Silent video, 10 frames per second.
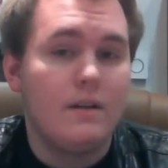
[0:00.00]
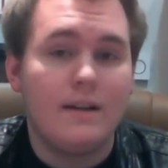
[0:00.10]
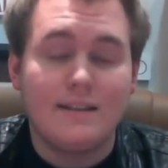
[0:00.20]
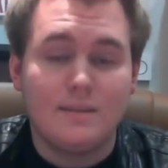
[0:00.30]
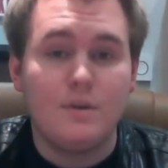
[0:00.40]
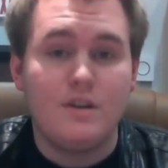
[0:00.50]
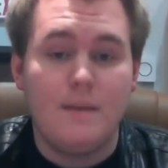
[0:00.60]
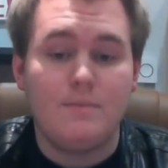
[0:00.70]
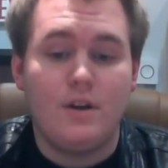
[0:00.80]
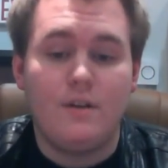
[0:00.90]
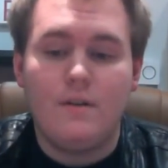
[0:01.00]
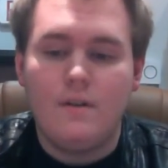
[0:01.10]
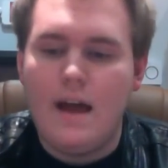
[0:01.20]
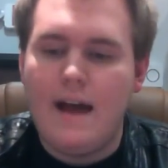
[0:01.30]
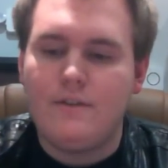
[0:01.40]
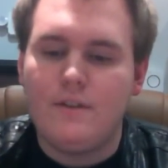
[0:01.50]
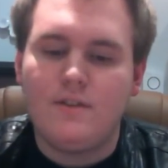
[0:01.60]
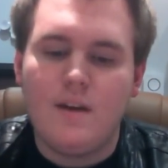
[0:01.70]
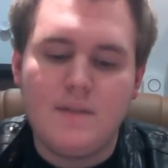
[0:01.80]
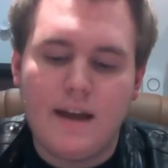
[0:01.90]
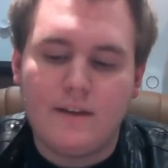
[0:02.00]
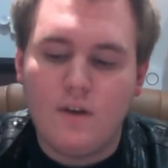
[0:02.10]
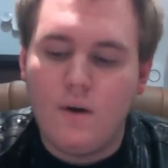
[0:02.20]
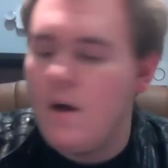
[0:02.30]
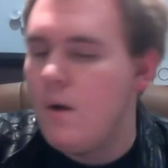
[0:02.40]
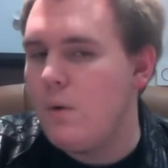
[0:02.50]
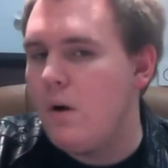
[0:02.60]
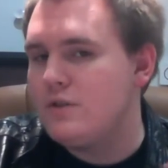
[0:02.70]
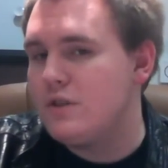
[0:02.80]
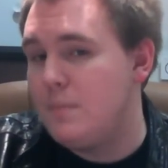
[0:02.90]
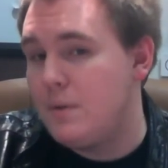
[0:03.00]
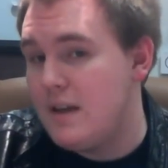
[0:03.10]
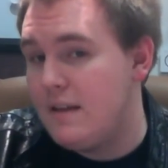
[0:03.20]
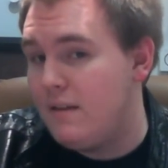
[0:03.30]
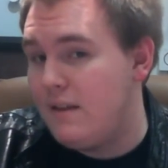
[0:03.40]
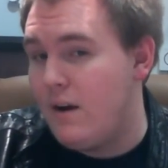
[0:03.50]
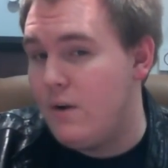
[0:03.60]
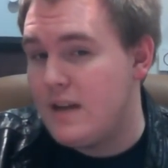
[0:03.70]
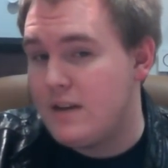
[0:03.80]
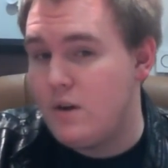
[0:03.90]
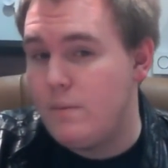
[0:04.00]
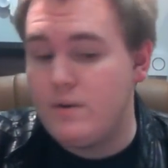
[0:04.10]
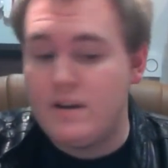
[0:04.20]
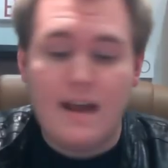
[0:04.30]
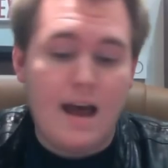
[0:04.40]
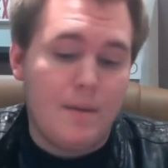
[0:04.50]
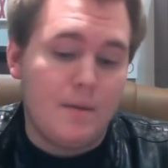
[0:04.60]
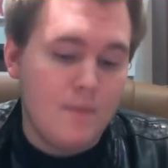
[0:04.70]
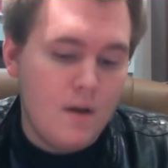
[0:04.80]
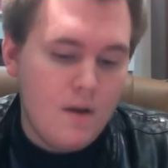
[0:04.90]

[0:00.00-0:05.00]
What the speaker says: got some redemption after the sub-tank, so we're all just going to pretend that the Aerotank Turbo didn't happen.